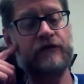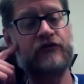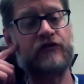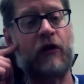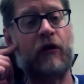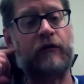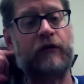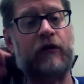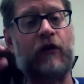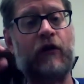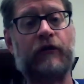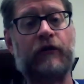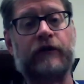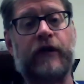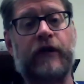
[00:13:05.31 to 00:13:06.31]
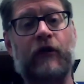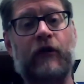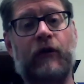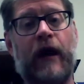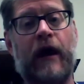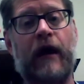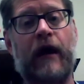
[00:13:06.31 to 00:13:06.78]
So, the
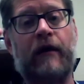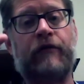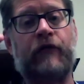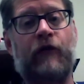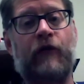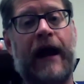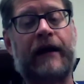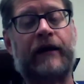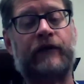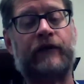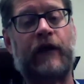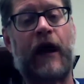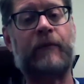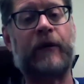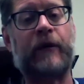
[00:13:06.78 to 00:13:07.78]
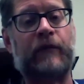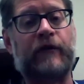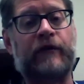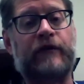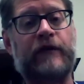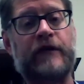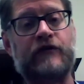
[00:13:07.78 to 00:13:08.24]
little thoracoscopic
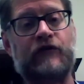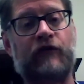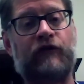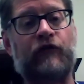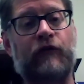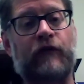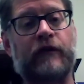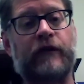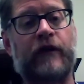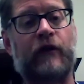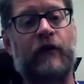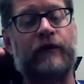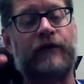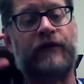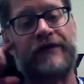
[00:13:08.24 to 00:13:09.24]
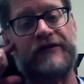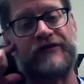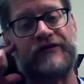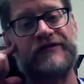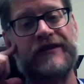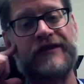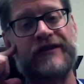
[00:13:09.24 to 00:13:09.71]
procedures through the little
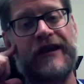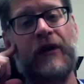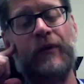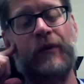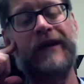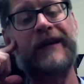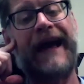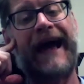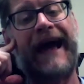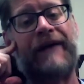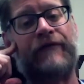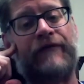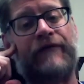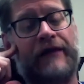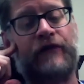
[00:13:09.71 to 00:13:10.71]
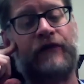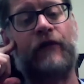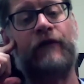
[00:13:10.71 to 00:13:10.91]
incisions, we didn't have that.